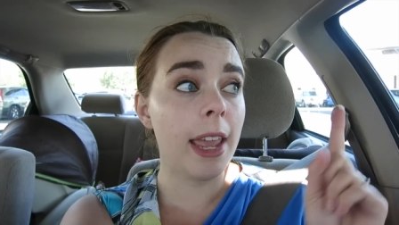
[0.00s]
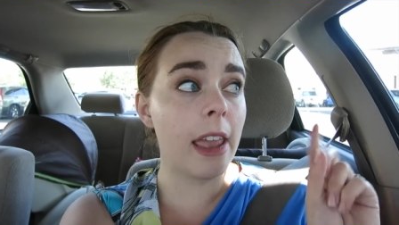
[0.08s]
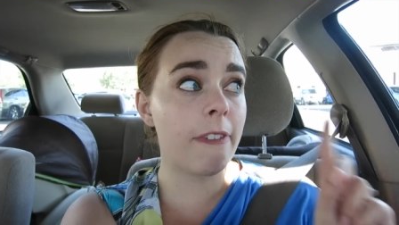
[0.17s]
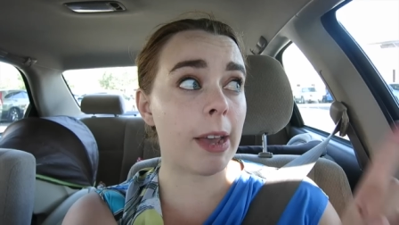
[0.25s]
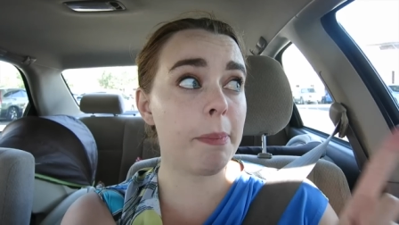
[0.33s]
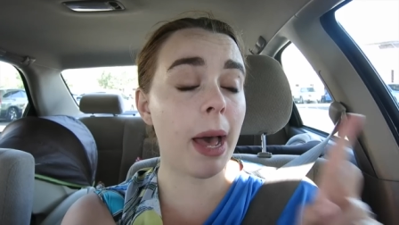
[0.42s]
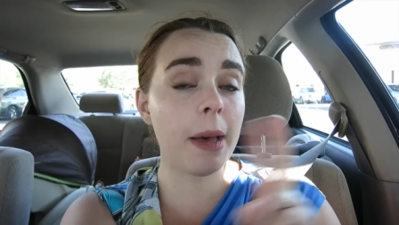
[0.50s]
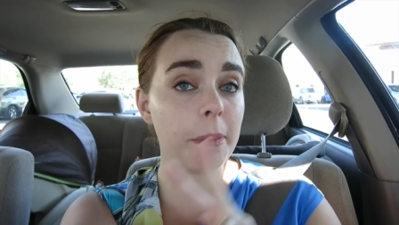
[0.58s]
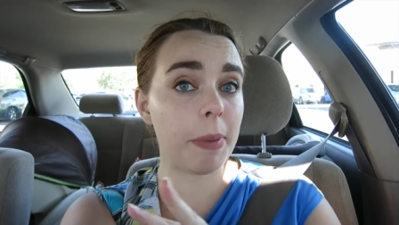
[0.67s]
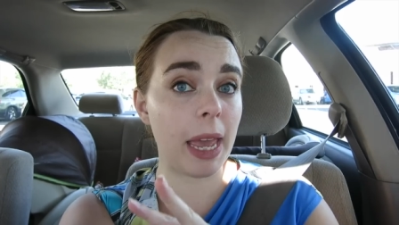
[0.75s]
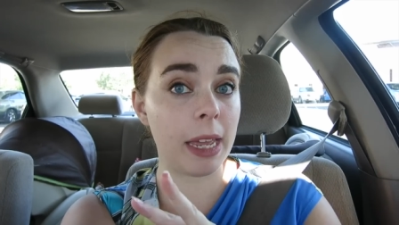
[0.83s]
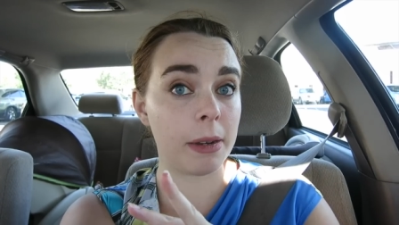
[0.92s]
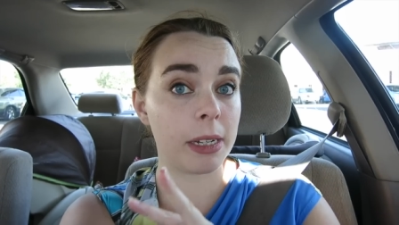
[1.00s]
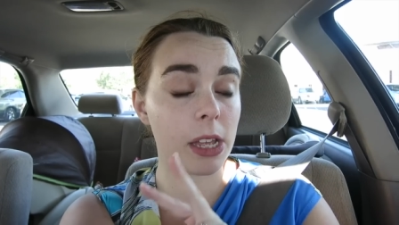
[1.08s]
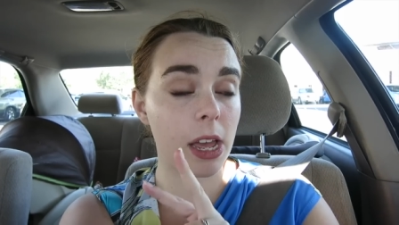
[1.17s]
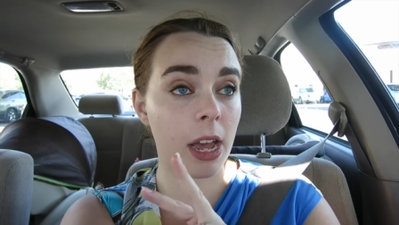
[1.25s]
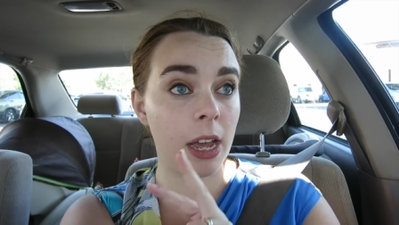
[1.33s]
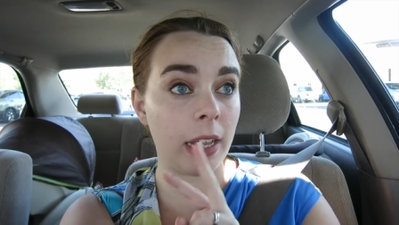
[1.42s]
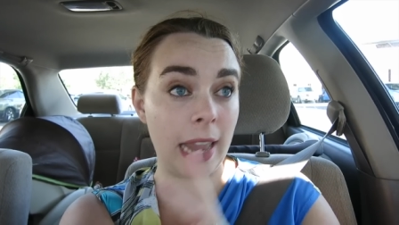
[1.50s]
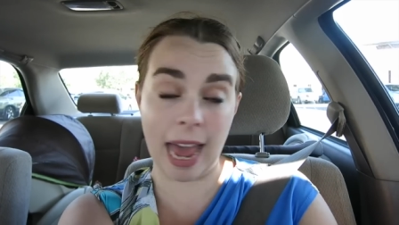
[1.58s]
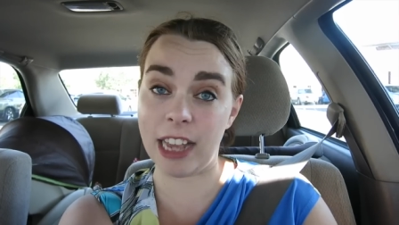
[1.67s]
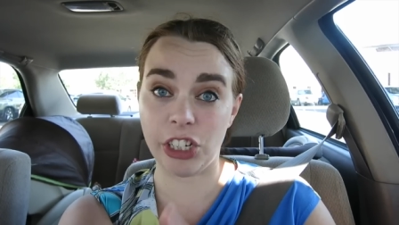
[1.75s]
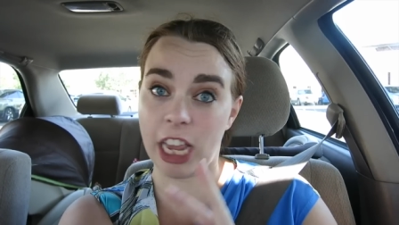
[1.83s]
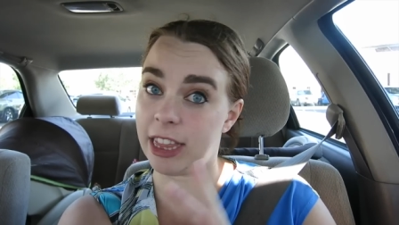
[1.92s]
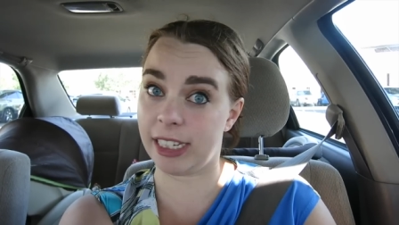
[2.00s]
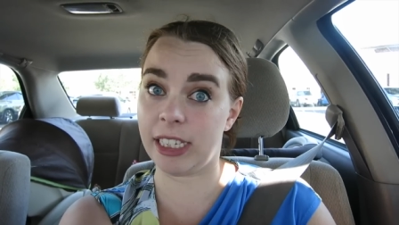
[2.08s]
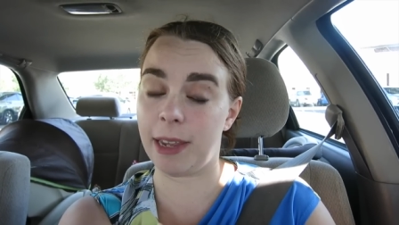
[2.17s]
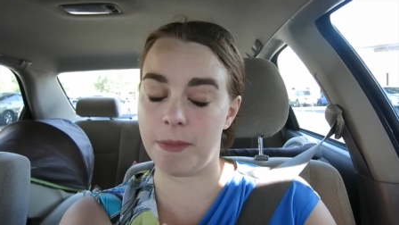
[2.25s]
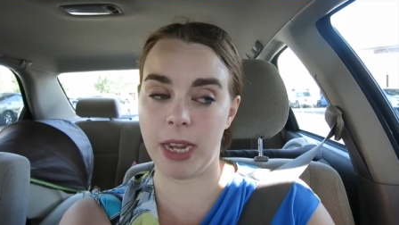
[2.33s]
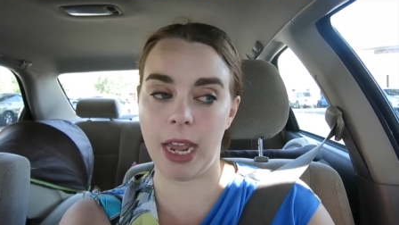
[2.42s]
if I pump and uh, latch at the same